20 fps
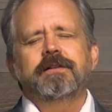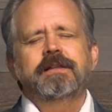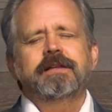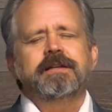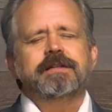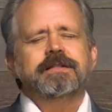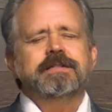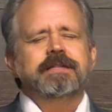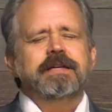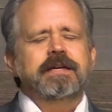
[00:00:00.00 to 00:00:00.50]
on
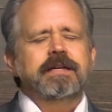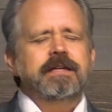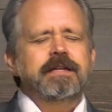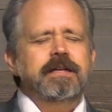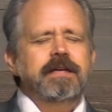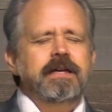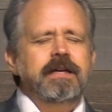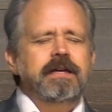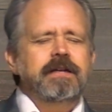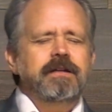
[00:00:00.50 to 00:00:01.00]
this
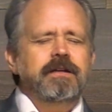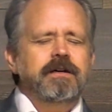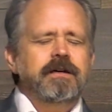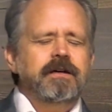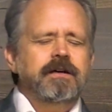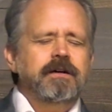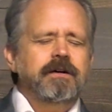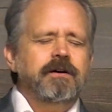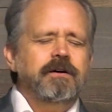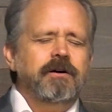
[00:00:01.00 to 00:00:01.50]
and, and
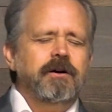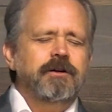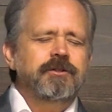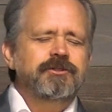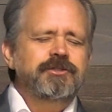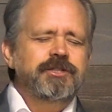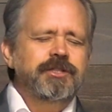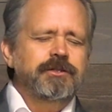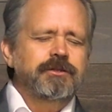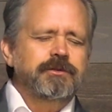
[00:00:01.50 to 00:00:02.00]
uh, our
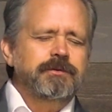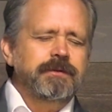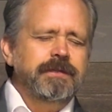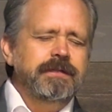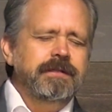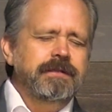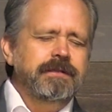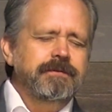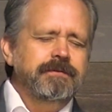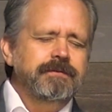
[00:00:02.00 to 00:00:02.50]

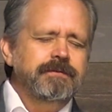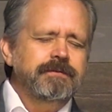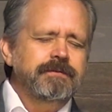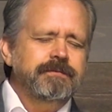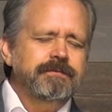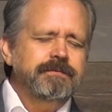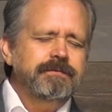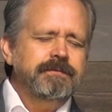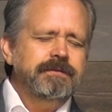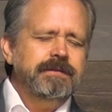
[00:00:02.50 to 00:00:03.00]
children,
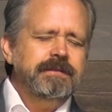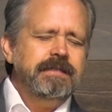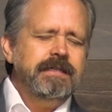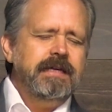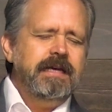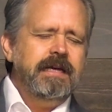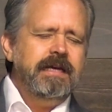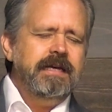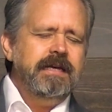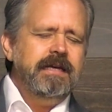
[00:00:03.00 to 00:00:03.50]

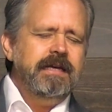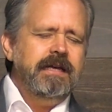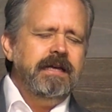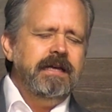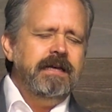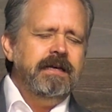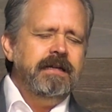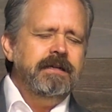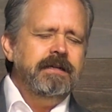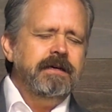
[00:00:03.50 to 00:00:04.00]

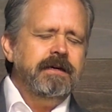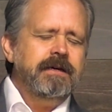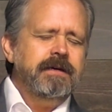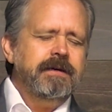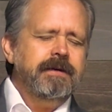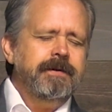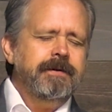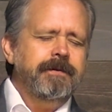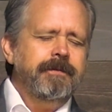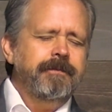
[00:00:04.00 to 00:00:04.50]
and
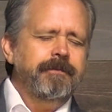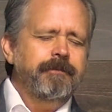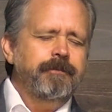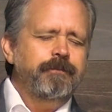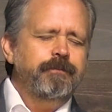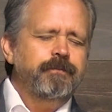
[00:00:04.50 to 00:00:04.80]
uh,